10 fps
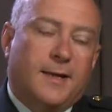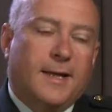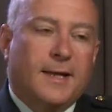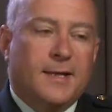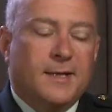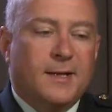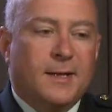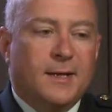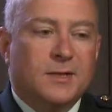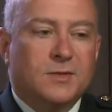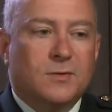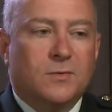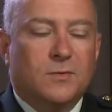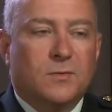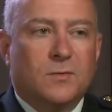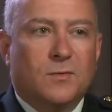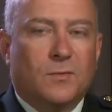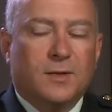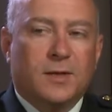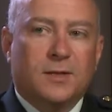and so
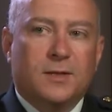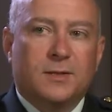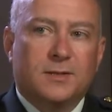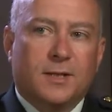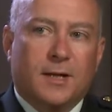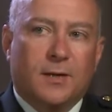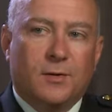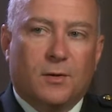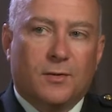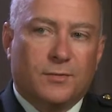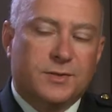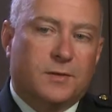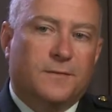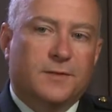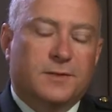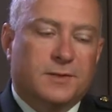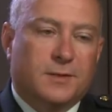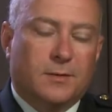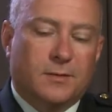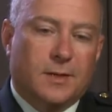what they did is they gathered all the reservists and
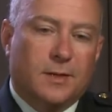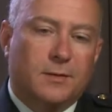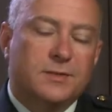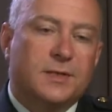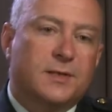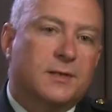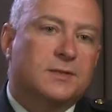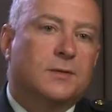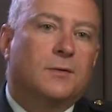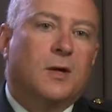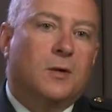said, okay, here's the things that